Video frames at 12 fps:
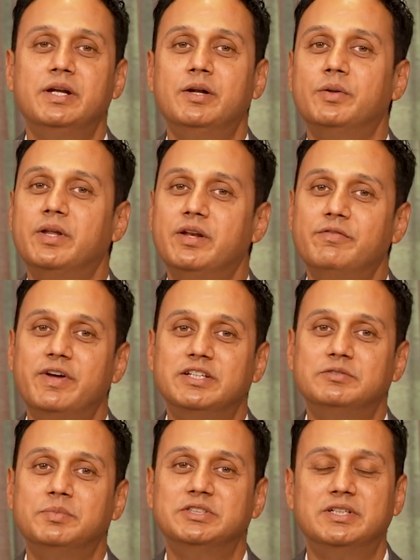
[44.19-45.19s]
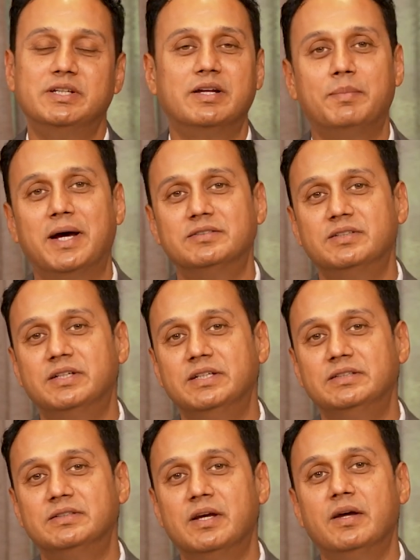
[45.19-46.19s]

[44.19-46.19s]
into their investments and capacities.